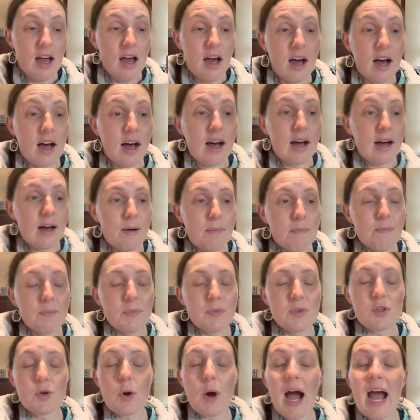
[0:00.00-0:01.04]

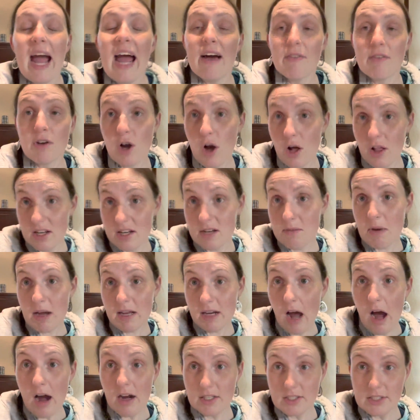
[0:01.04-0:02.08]
So I have a call into my
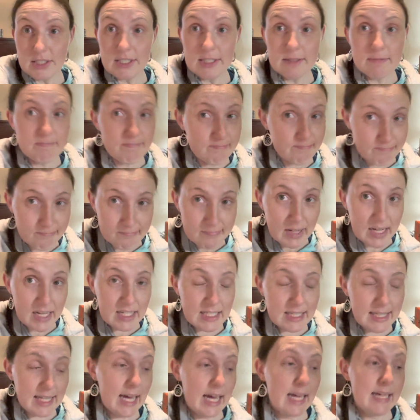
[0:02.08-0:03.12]
doctor. I
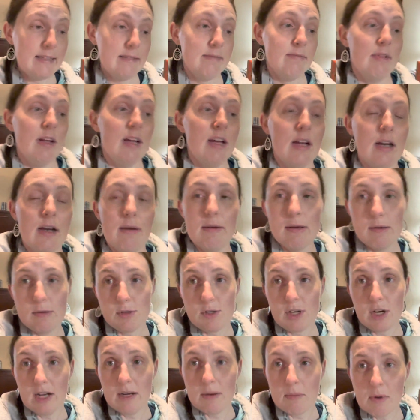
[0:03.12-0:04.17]
did that. I was
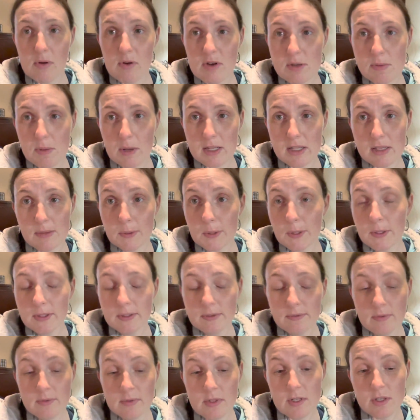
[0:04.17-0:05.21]
trying to be responsible.
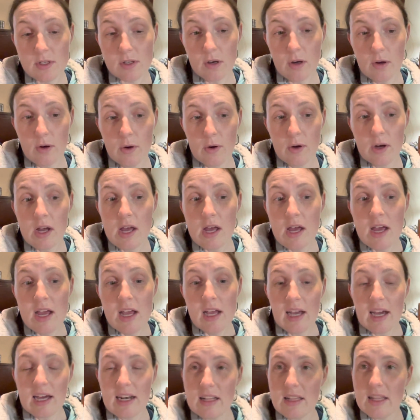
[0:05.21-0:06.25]
So
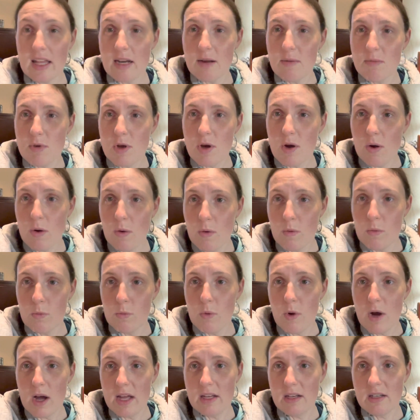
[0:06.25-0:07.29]
kind of let him know
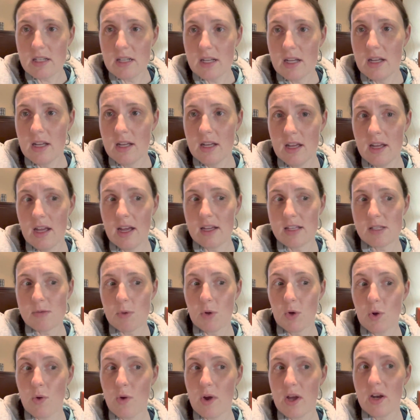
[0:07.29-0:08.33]
what has
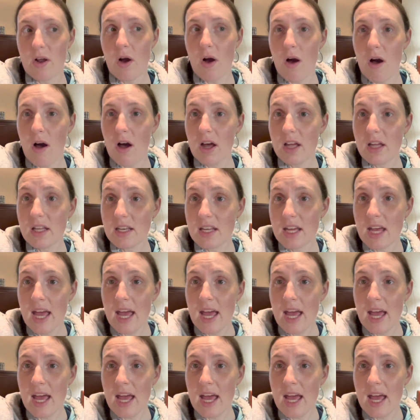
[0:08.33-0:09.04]
been going on.